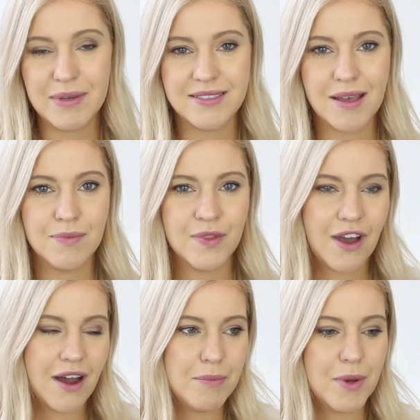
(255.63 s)
because I'm the
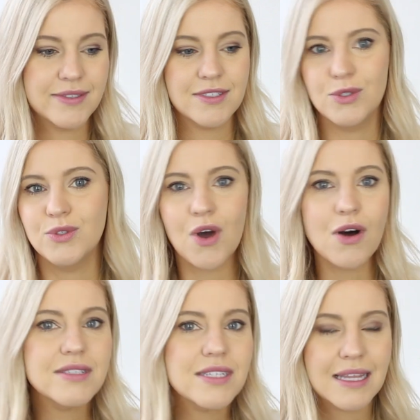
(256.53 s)
kind of person who's
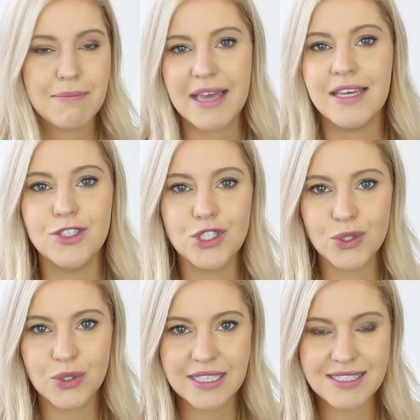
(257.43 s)
constantly making
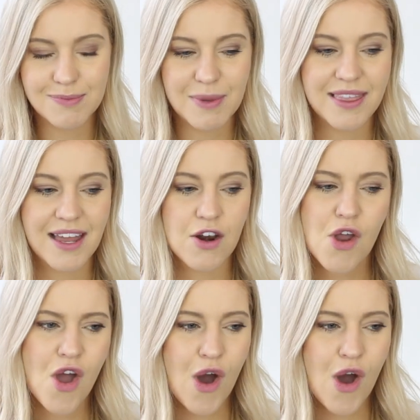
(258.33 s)
to-do lists, but then